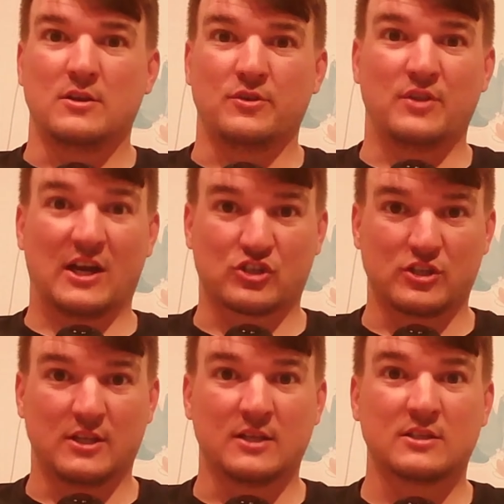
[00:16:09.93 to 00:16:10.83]

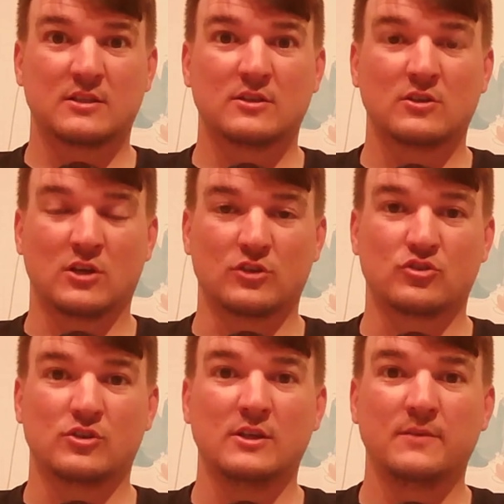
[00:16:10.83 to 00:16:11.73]
nationalist
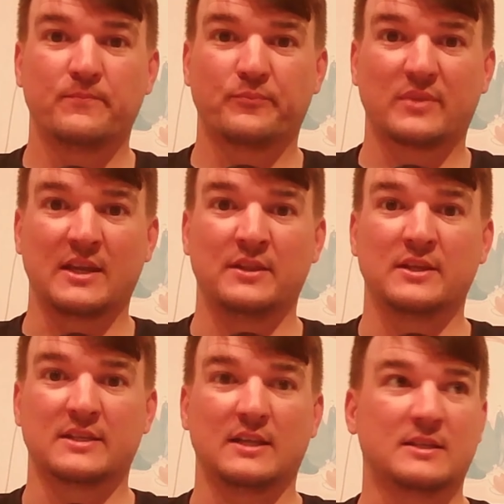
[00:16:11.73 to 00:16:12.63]
country in
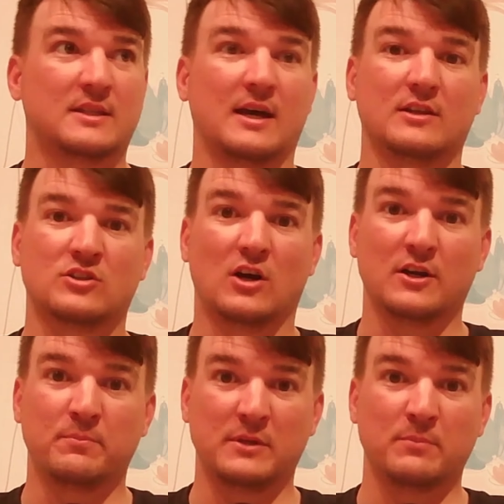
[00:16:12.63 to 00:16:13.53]
the sense that
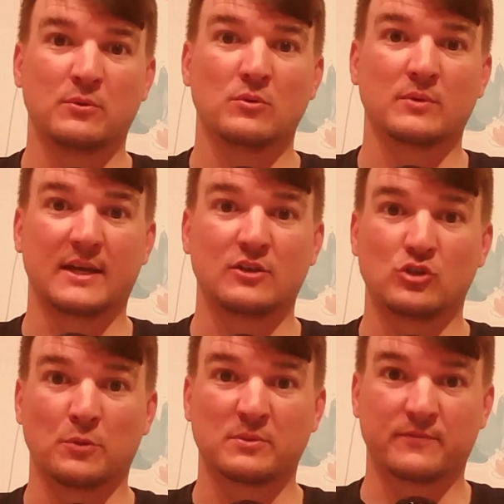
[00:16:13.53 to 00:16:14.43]
Thai people get
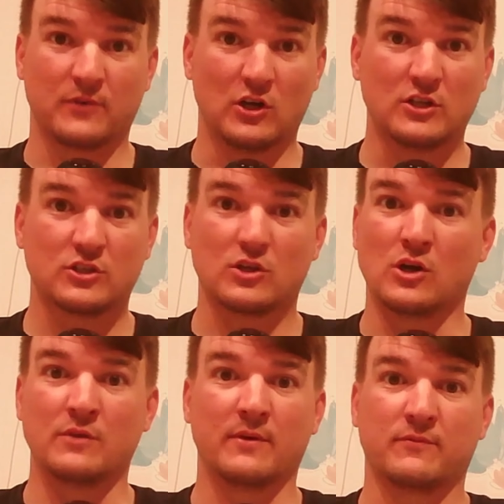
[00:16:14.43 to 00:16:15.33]
jobs first
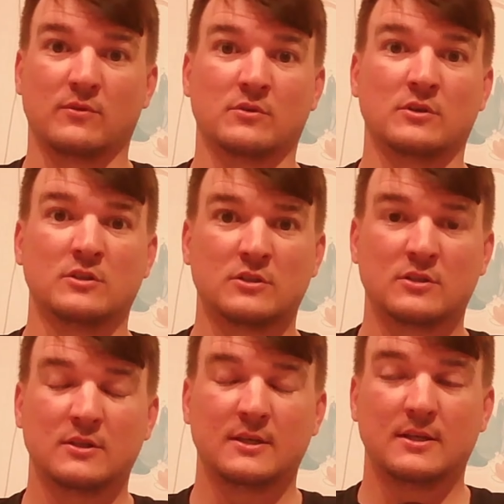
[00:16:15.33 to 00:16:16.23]
over foreigners.